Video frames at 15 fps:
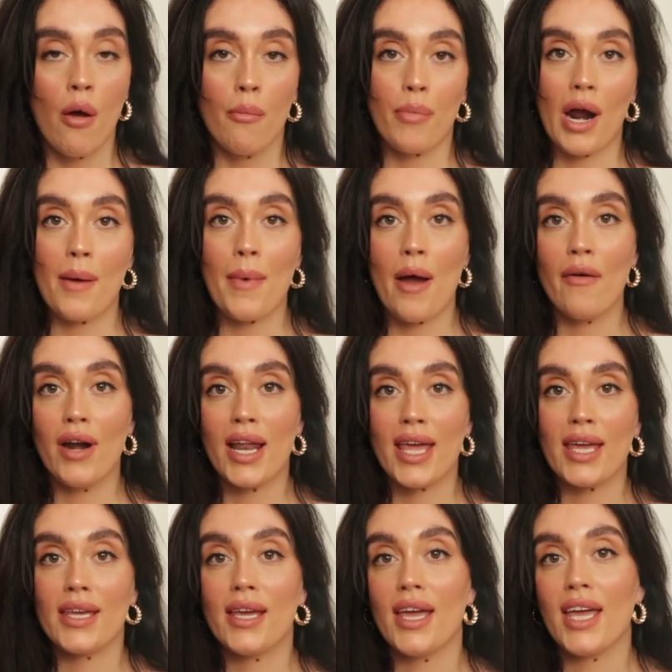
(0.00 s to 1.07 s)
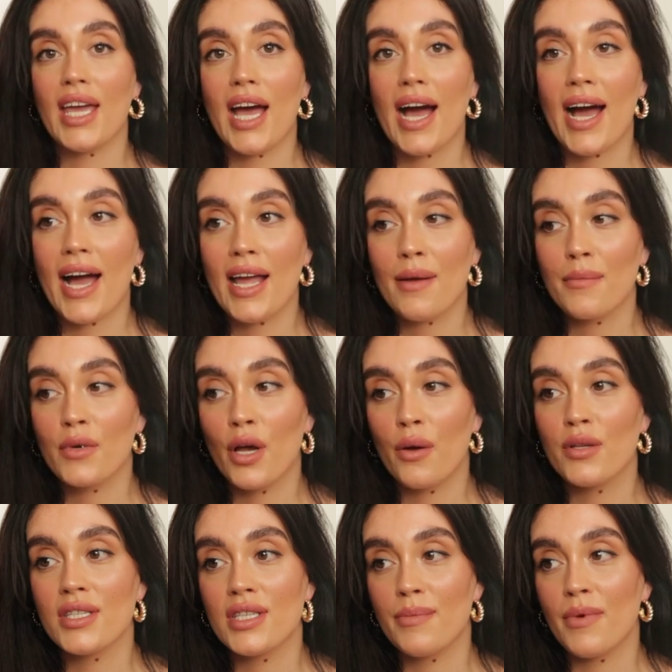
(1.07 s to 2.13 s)
primarily I am
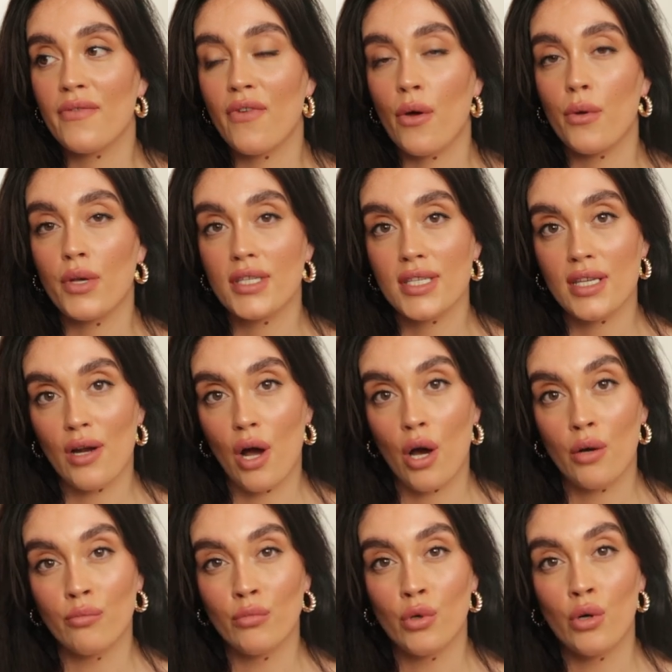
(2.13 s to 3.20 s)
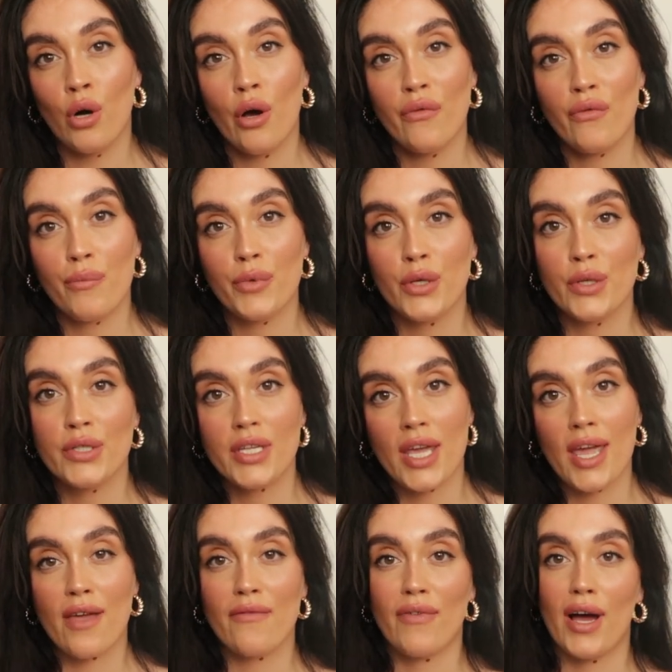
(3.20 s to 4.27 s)
going to be focusing on more of
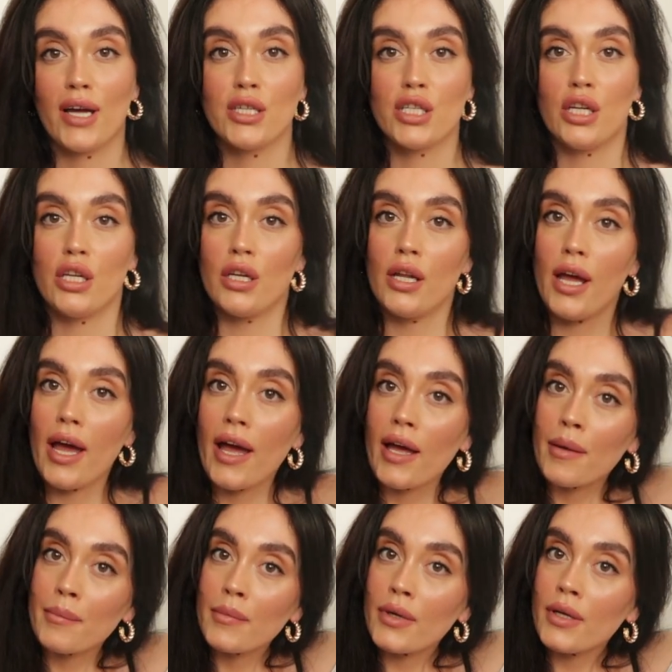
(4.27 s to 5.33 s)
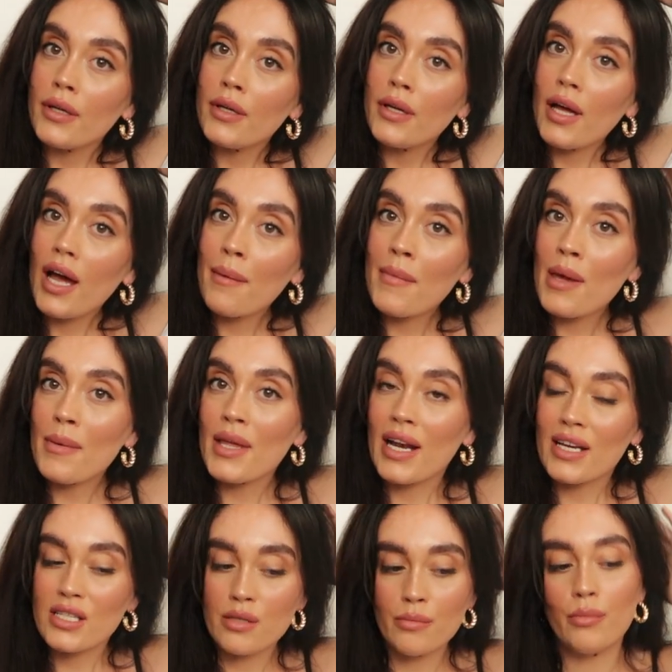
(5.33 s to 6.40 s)
beauty, fashion, and maybe
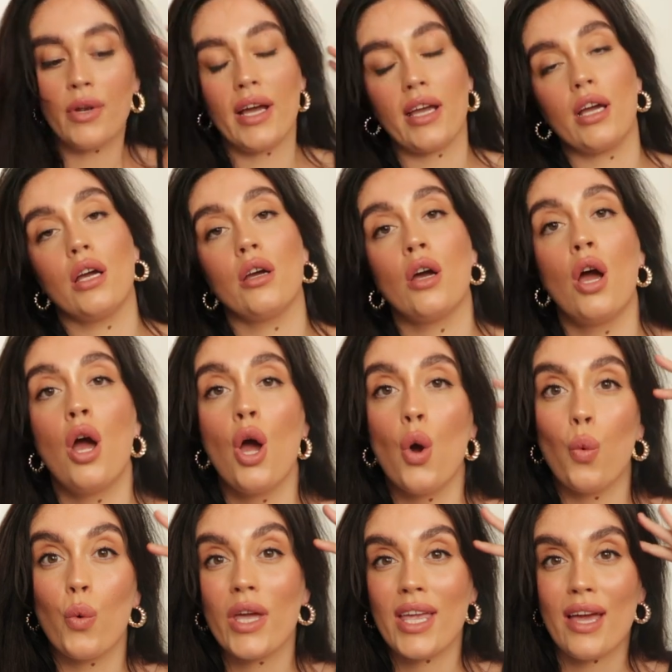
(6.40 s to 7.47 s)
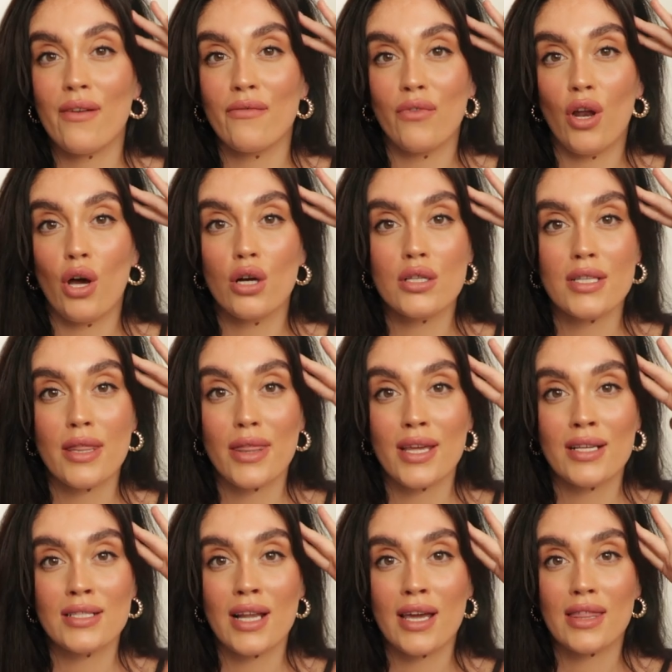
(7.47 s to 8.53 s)
like some like weekend vlogs and
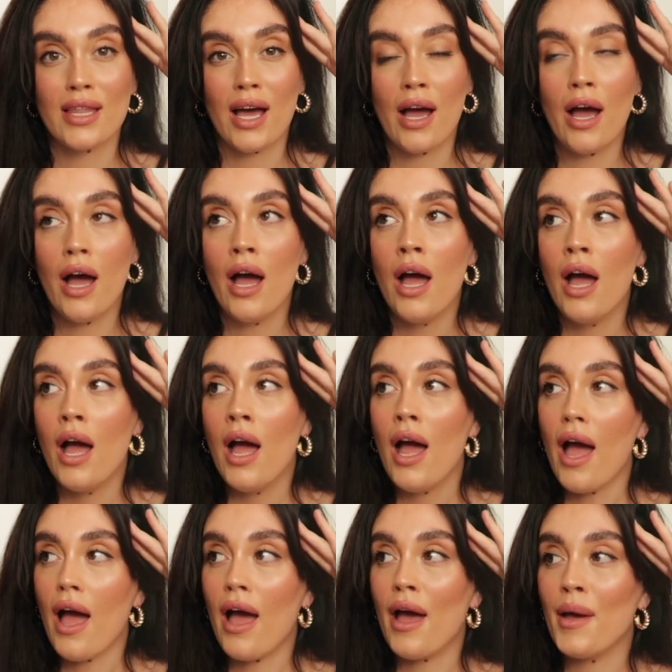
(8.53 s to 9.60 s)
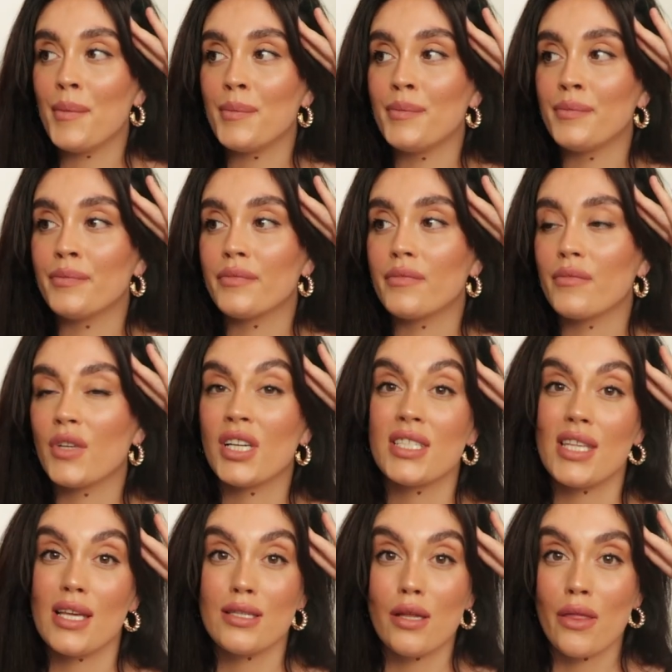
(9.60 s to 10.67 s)
things like that, because
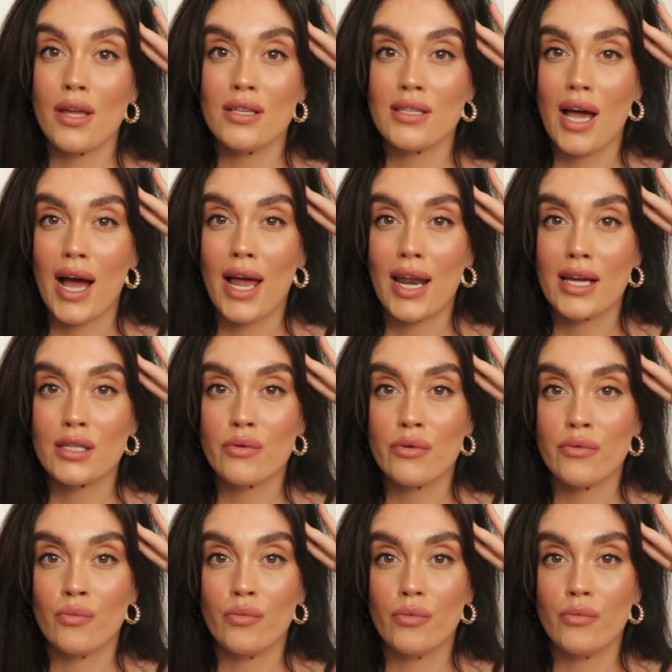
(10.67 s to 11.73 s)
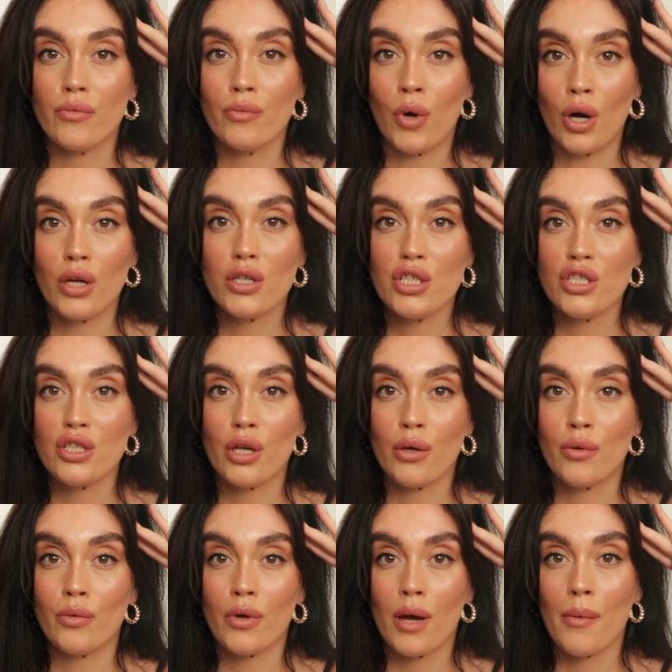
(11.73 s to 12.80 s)
that's the things that I like to watch,
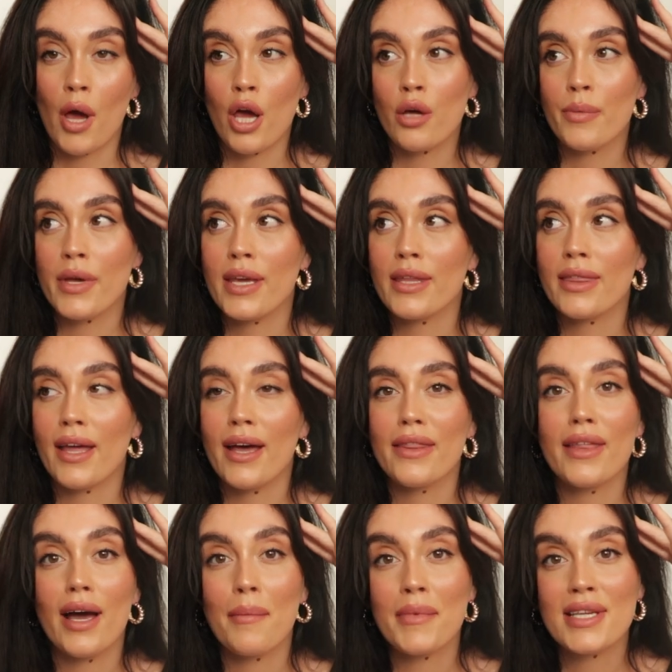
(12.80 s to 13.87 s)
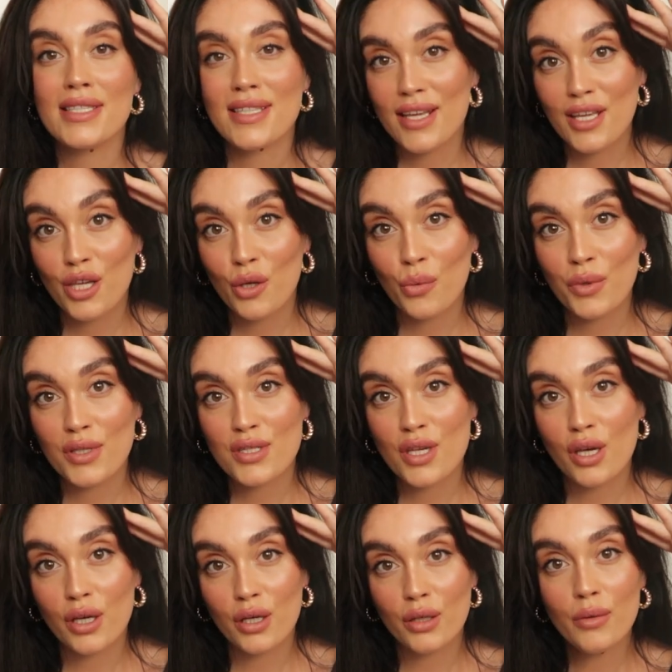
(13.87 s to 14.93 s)
so I'm hoping that that means that you will
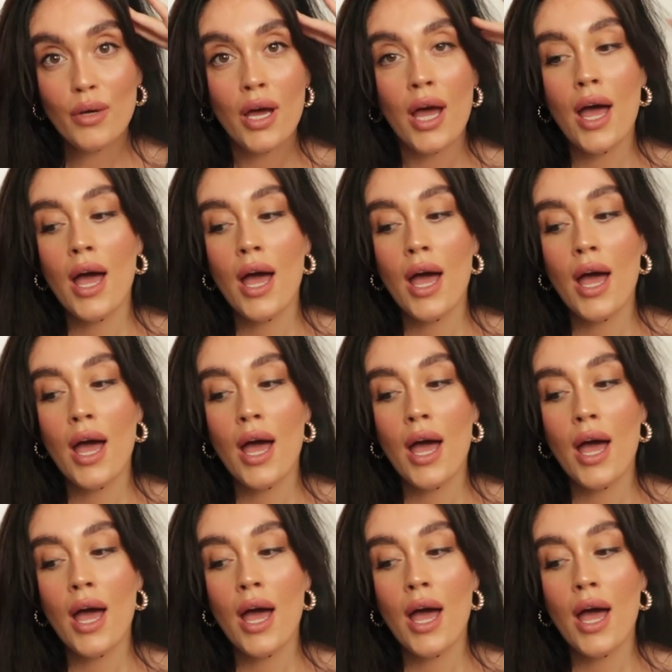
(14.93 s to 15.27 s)
too.